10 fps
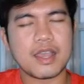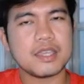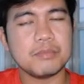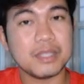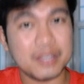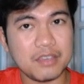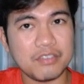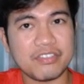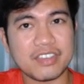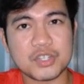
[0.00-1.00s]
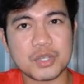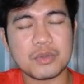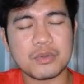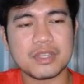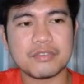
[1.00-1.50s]
I believe
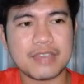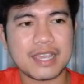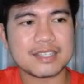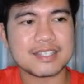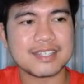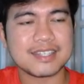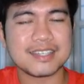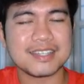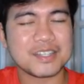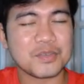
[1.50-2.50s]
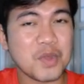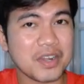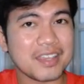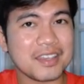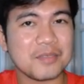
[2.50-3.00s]
so. In fact, uh, it's
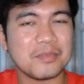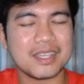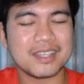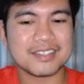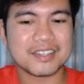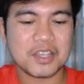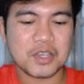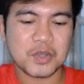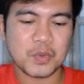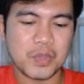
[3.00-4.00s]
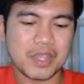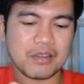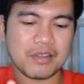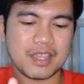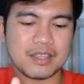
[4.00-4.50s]
ironic because
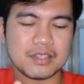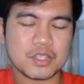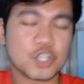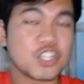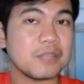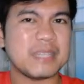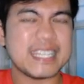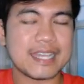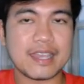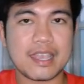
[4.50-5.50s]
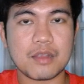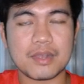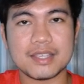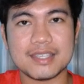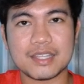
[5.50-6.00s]
we're in the social media
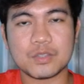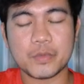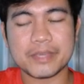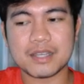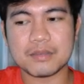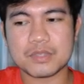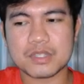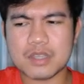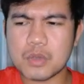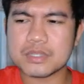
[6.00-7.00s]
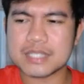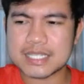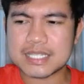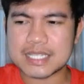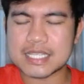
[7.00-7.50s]
era, yet we become so
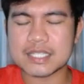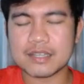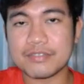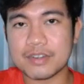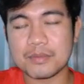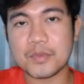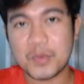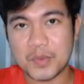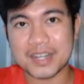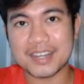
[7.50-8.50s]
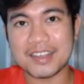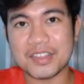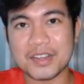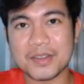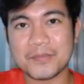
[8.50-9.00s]
distant from one
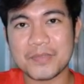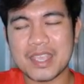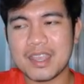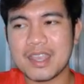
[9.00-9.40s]
another.